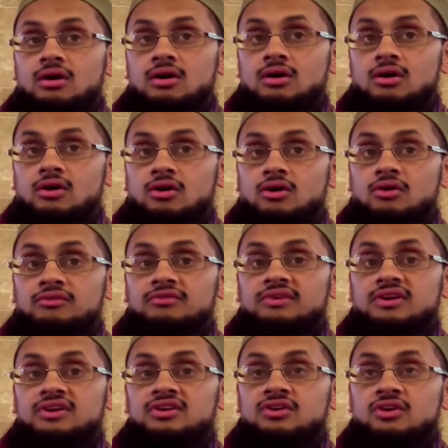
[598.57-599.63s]
of
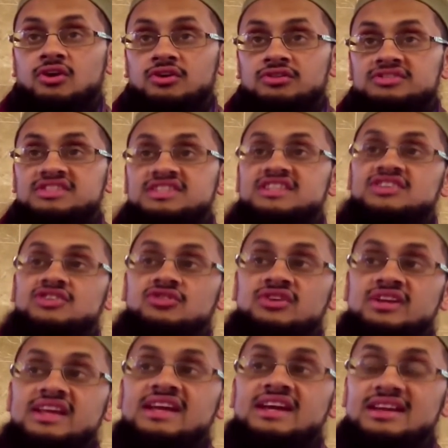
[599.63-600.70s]
God
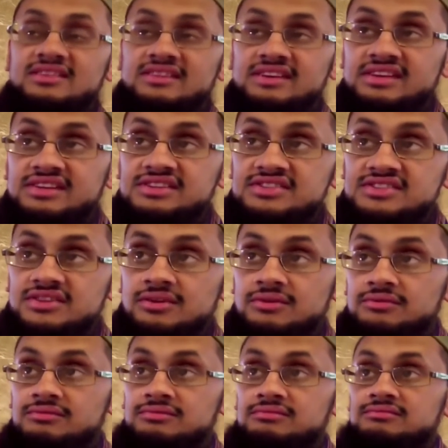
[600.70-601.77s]
decreeing that it is so,
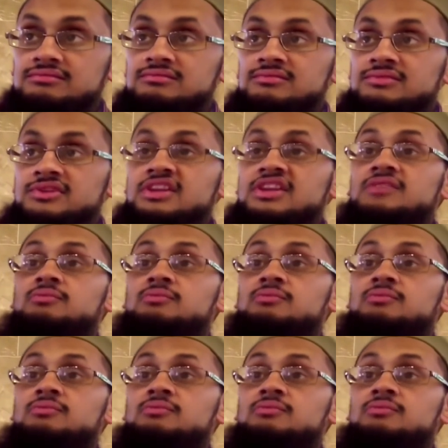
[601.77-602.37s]
that it